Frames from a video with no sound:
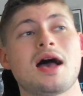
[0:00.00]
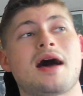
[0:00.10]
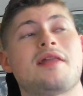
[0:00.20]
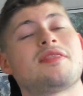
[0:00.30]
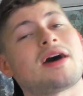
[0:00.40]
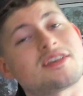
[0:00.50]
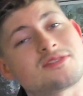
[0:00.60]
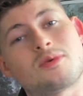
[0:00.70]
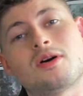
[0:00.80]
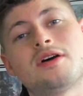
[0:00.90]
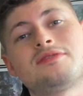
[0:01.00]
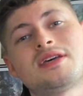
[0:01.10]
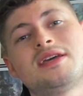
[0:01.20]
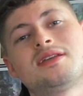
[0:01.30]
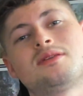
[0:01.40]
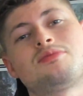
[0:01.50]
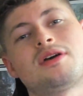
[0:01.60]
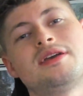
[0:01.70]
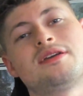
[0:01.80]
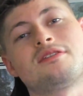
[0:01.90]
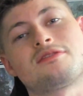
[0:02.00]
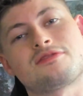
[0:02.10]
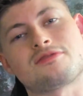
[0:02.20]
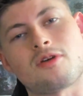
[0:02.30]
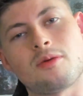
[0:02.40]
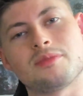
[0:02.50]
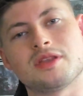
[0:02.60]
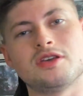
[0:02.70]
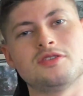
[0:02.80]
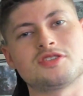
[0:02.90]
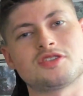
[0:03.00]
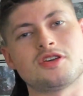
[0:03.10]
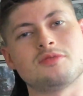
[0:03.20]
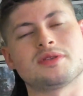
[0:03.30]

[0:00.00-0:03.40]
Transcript: and that's why I've taken a break from the YouTube,